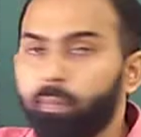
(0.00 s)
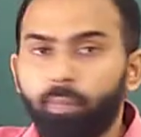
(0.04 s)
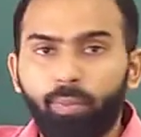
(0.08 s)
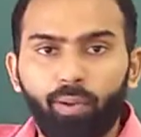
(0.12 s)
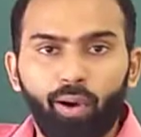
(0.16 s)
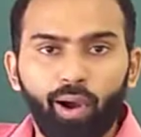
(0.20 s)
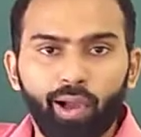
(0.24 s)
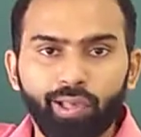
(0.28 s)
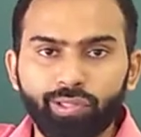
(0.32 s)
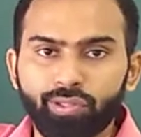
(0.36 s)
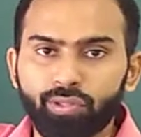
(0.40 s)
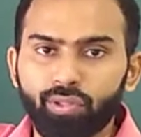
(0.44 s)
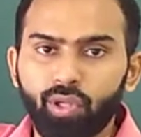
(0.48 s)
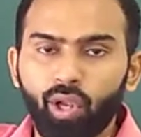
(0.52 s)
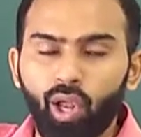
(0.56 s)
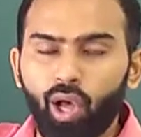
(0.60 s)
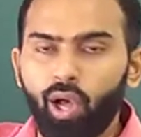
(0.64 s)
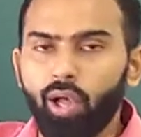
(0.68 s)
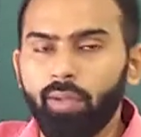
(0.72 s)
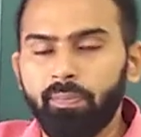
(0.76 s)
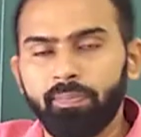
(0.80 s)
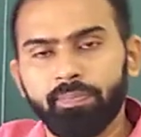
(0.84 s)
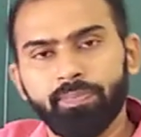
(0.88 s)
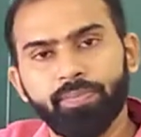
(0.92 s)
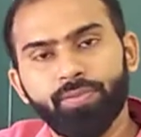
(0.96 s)
Boyle's
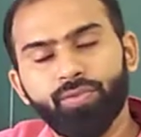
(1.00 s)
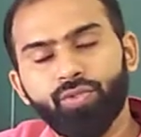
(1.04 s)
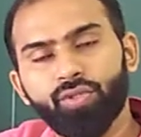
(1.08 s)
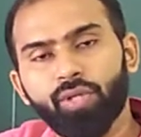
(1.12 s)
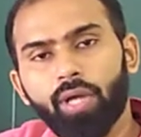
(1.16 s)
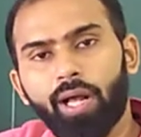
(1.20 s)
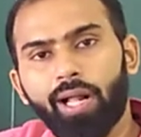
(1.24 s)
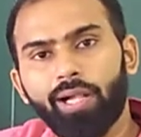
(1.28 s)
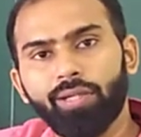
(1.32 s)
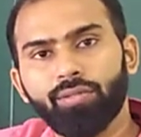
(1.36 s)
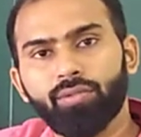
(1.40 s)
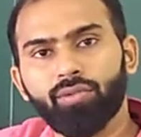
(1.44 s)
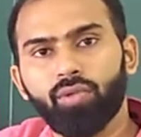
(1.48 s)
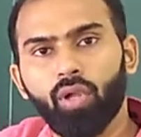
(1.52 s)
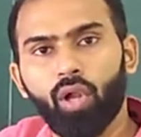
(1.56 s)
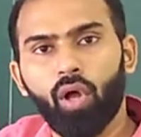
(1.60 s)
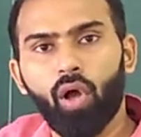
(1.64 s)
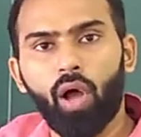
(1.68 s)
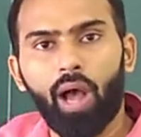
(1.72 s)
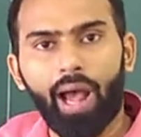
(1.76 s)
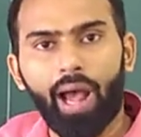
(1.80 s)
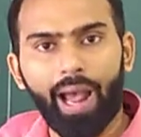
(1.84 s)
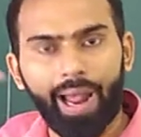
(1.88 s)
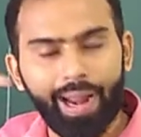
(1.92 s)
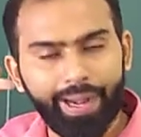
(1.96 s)
law, Charles
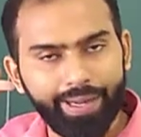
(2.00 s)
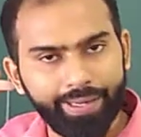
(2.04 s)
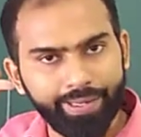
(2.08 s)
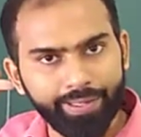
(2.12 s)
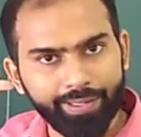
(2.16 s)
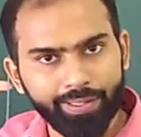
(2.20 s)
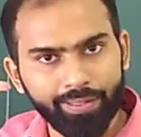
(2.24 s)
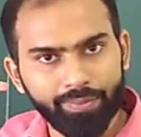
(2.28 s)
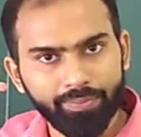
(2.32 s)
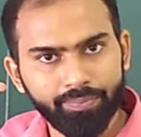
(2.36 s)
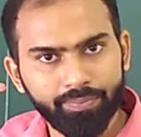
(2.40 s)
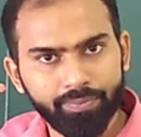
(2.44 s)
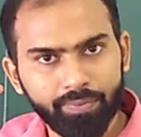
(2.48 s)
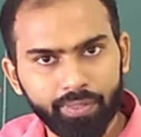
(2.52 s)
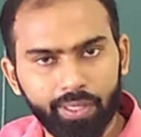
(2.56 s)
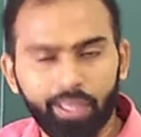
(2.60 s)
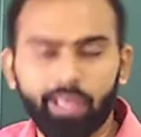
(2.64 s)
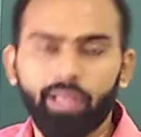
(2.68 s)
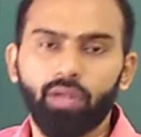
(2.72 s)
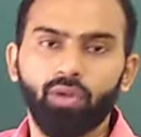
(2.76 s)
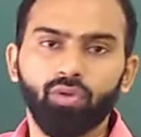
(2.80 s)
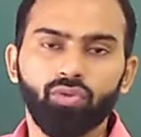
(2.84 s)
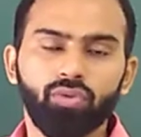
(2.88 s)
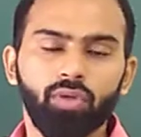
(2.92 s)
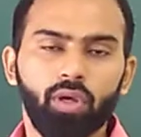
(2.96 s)
law, and
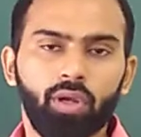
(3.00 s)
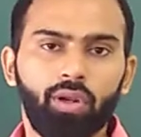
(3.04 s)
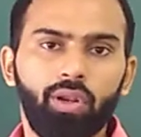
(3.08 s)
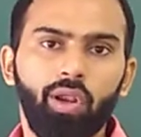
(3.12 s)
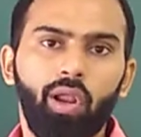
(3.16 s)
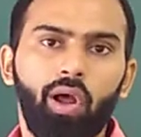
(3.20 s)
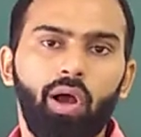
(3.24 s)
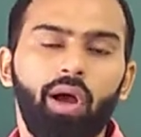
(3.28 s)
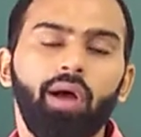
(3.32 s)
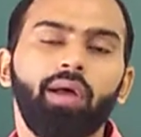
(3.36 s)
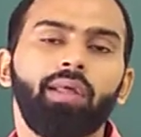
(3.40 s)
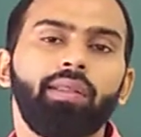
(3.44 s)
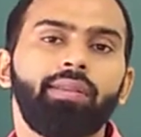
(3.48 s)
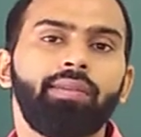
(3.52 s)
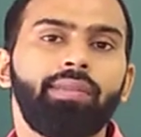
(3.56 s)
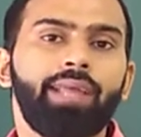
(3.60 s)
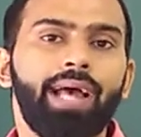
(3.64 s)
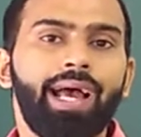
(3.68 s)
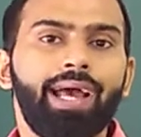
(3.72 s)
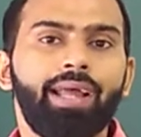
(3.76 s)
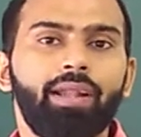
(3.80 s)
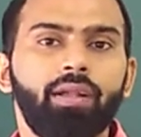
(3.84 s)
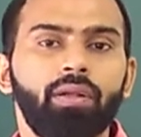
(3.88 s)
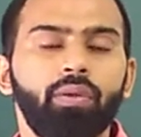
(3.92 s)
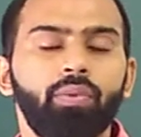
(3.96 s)
Gay-Lussac law,
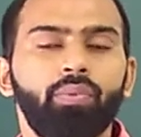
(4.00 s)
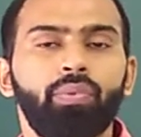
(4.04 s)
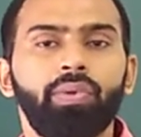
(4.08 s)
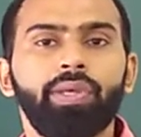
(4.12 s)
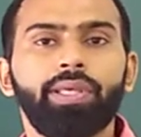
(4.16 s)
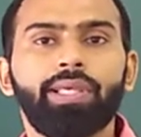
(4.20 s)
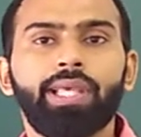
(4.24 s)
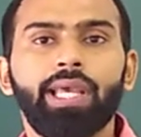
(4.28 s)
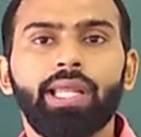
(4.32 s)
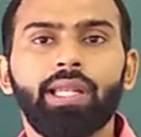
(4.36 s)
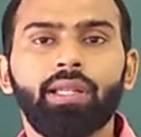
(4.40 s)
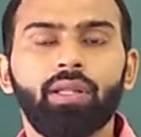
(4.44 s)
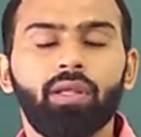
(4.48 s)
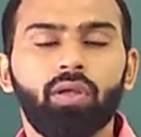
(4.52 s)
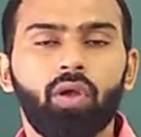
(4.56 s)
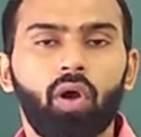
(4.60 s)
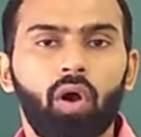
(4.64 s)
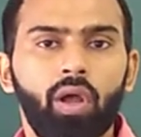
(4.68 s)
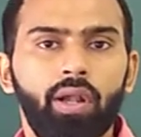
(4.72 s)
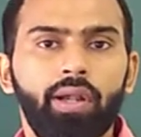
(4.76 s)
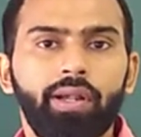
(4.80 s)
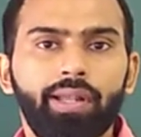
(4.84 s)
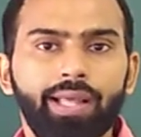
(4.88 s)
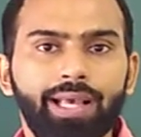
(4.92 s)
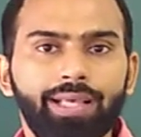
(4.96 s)
then we can
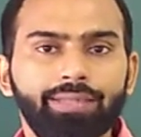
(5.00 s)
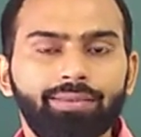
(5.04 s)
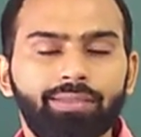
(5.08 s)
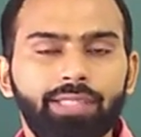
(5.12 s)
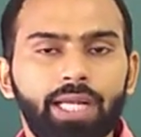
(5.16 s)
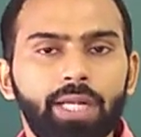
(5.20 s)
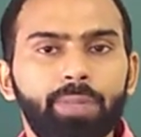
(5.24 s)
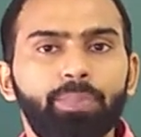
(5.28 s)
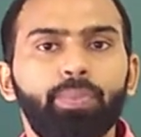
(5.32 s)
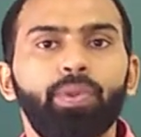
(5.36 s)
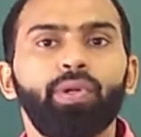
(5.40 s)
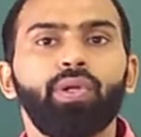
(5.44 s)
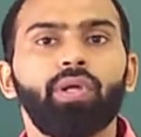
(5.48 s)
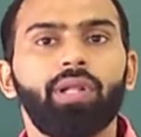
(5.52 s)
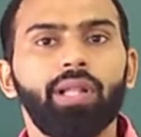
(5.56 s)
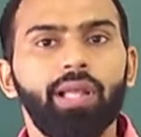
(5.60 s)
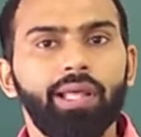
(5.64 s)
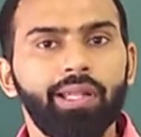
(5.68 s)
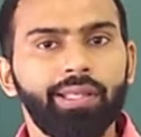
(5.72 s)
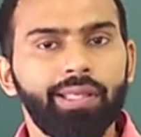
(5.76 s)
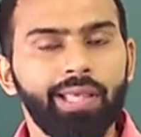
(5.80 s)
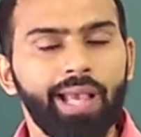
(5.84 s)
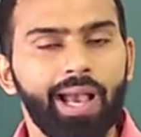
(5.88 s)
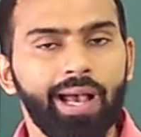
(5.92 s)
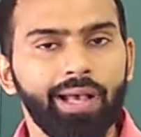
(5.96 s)
call it as that
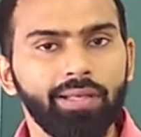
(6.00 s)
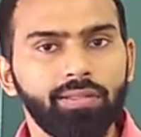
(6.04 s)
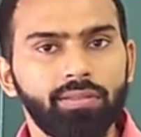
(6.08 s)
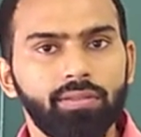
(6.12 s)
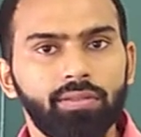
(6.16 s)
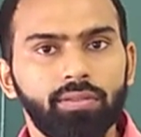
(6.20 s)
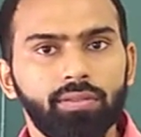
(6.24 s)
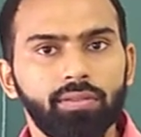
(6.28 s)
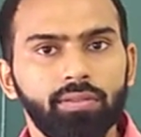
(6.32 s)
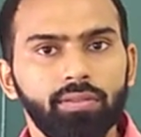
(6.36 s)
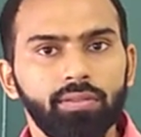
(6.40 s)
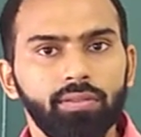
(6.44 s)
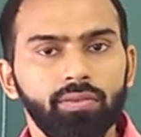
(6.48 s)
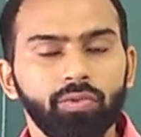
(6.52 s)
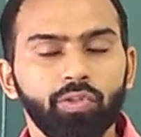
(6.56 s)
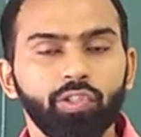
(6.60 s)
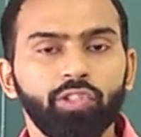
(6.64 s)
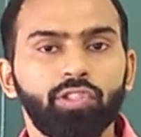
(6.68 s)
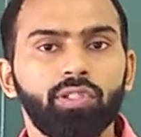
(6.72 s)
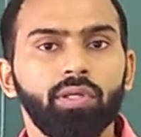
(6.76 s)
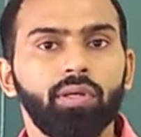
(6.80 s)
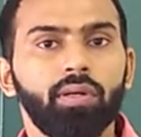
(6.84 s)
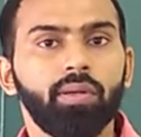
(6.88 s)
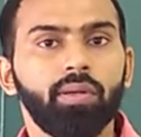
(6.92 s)
particular gas which